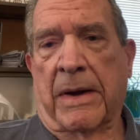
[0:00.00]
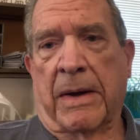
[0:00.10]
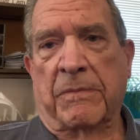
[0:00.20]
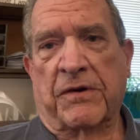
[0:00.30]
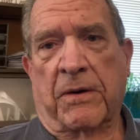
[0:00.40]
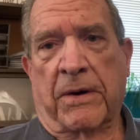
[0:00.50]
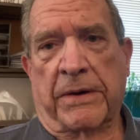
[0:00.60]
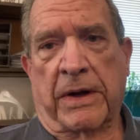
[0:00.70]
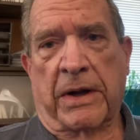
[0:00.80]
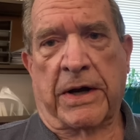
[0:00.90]
I'm sorry,
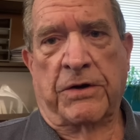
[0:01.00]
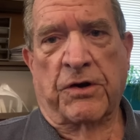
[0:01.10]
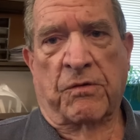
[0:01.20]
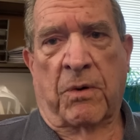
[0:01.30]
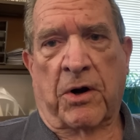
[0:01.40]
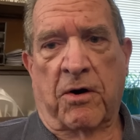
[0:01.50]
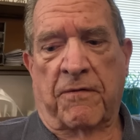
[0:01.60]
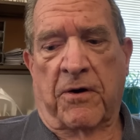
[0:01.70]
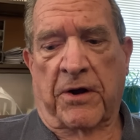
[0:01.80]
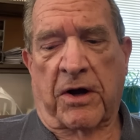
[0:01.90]
the light just went off
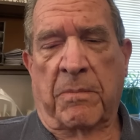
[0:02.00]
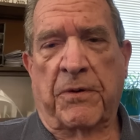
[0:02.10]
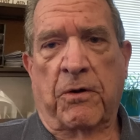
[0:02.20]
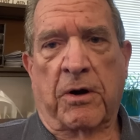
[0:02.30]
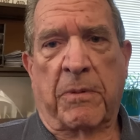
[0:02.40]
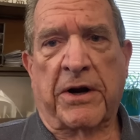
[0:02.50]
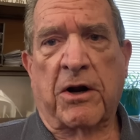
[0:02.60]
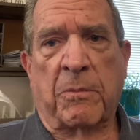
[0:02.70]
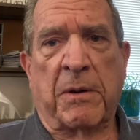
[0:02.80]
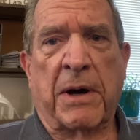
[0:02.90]
on the computer, but it'll
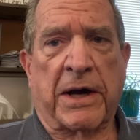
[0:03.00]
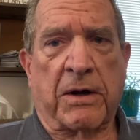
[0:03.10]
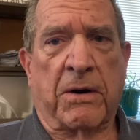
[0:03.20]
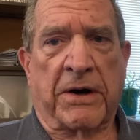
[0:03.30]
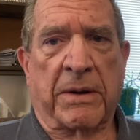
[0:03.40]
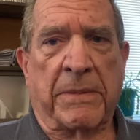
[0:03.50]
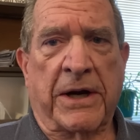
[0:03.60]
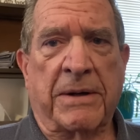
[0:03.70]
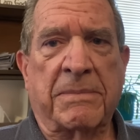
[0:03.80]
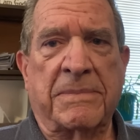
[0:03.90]
be back on in a
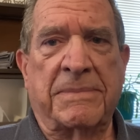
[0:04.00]
minute.